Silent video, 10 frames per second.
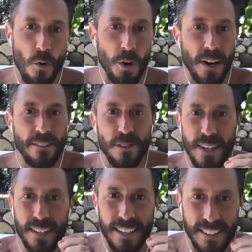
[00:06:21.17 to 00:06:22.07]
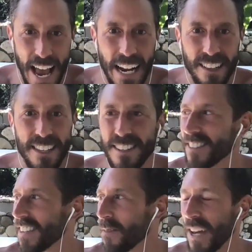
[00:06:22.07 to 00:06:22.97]
We don't have to eat exactly
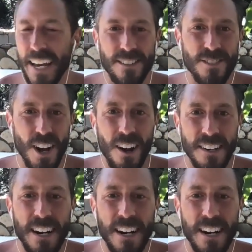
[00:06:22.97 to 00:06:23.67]
the same diet as a dog,